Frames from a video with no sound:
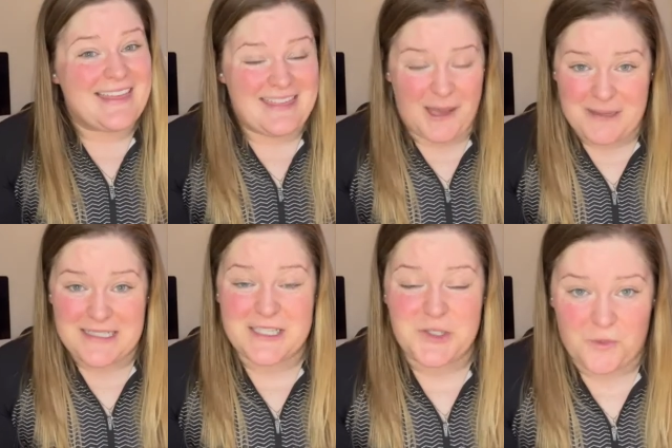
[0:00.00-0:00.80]
that means
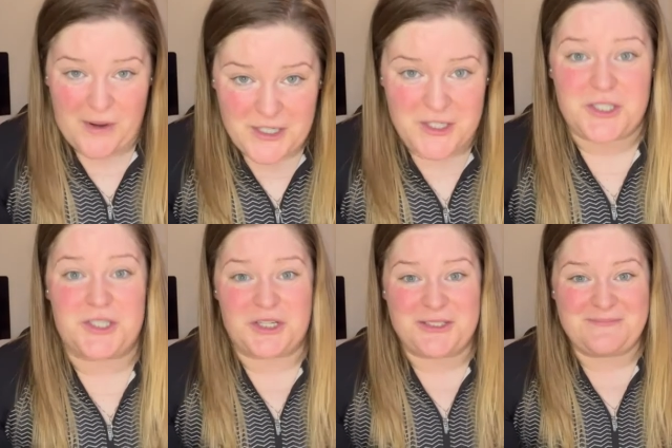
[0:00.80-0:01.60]
it's
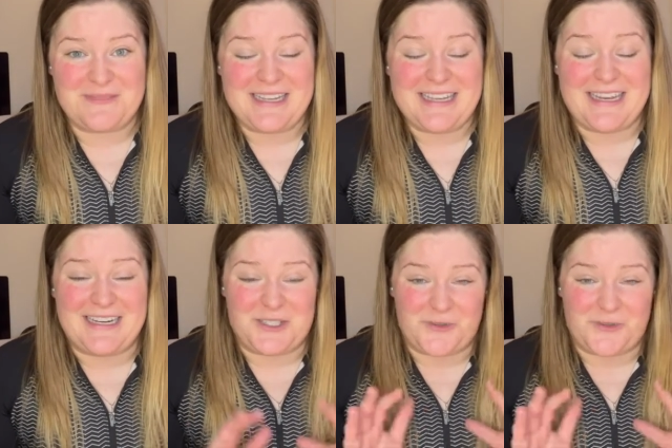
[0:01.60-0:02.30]
registered. It is